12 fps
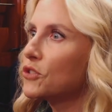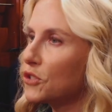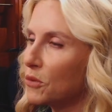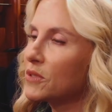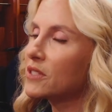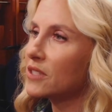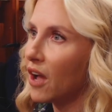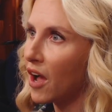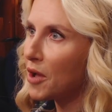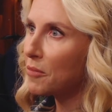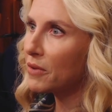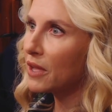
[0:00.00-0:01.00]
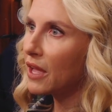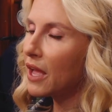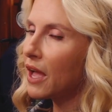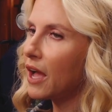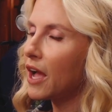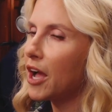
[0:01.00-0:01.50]
Don't stop.
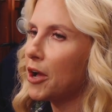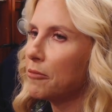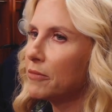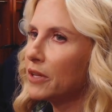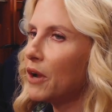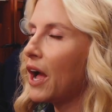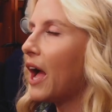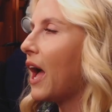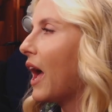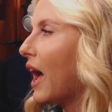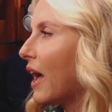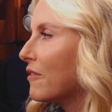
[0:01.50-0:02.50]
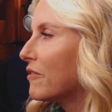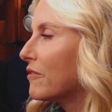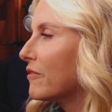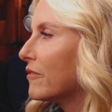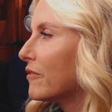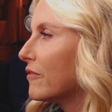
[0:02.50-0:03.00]
I've
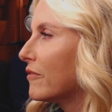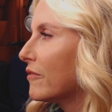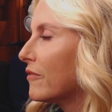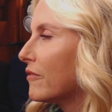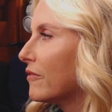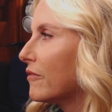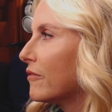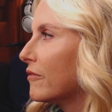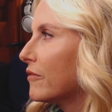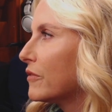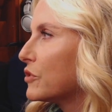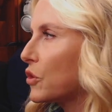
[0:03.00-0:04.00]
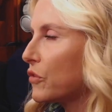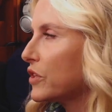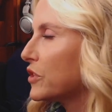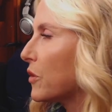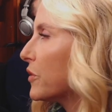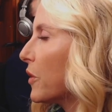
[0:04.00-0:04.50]
certainly
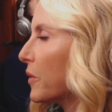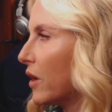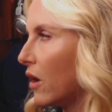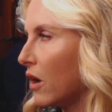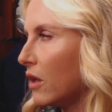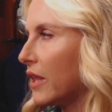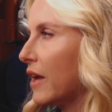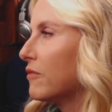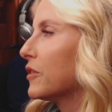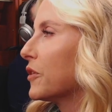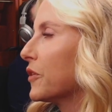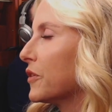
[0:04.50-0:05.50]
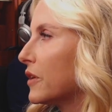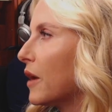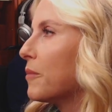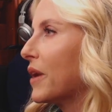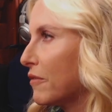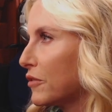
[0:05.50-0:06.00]
don't know it all. I've learned
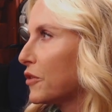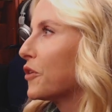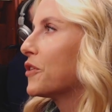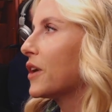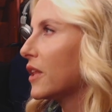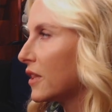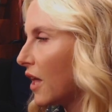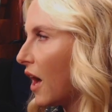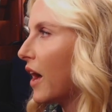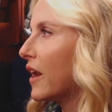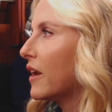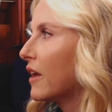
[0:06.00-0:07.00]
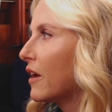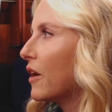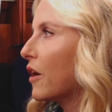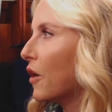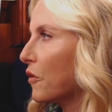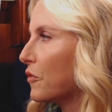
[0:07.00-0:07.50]
a lot
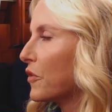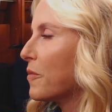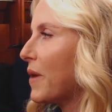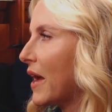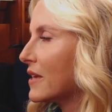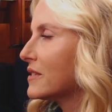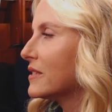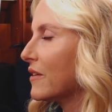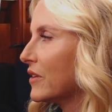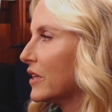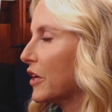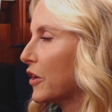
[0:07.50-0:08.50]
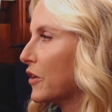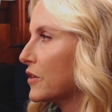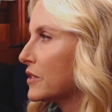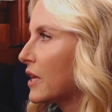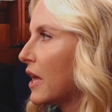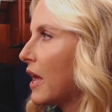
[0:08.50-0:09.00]
over the past 7
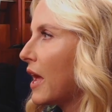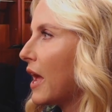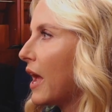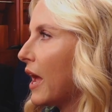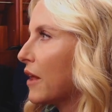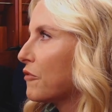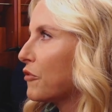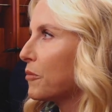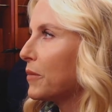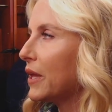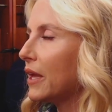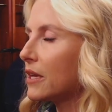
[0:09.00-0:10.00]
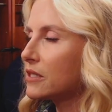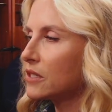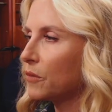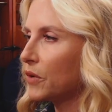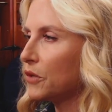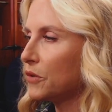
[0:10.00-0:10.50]
years. And for me, as
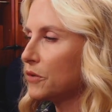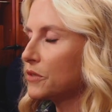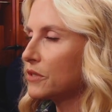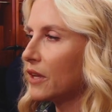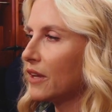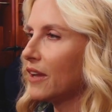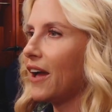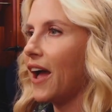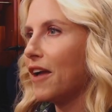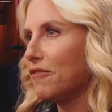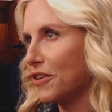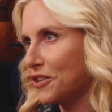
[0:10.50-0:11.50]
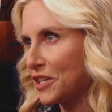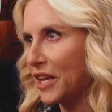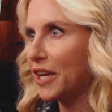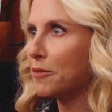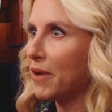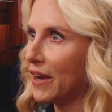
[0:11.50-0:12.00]
someone who's high
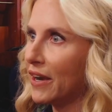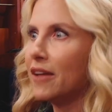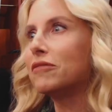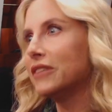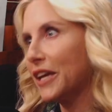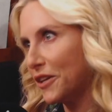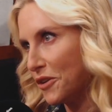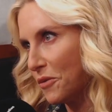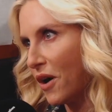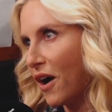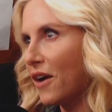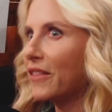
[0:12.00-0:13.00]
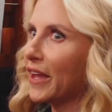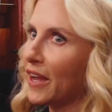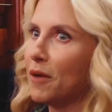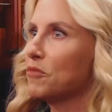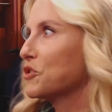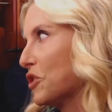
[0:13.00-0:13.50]
functioning competitive, like you are, like
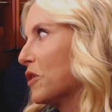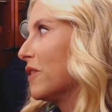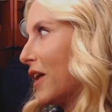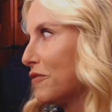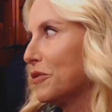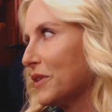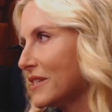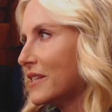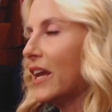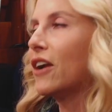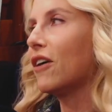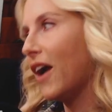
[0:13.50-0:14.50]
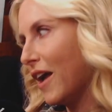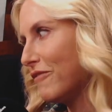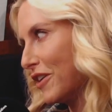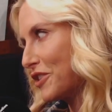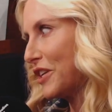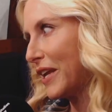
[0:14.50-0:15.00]
I'm sure a lot of you listening are high
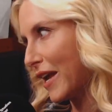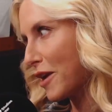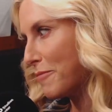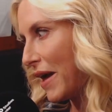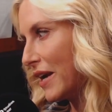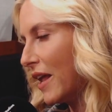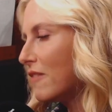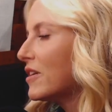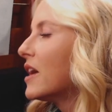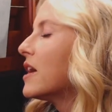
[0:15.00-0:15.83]
functioning and competitive,